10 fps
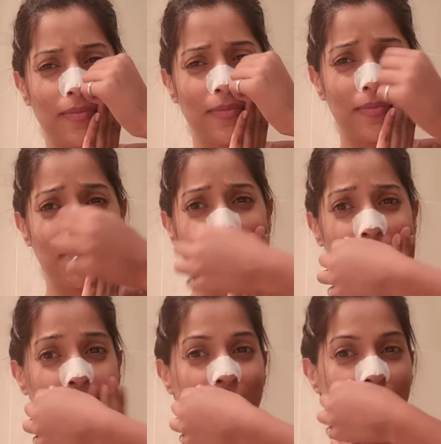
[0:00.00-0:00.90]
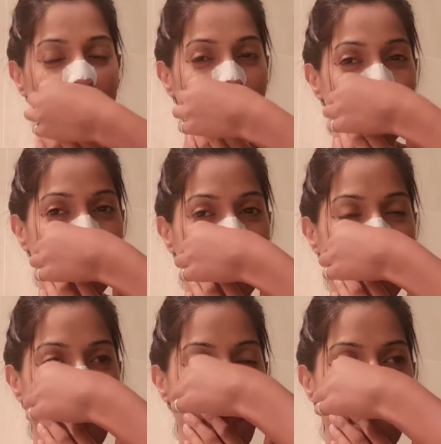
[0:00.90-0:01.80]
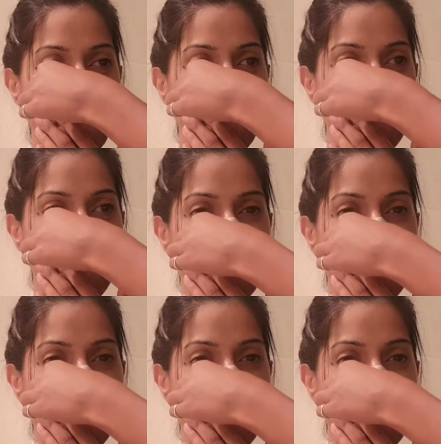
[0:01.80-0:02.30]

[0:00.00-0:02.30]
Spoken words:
kind of like wax. It's so hard to rip.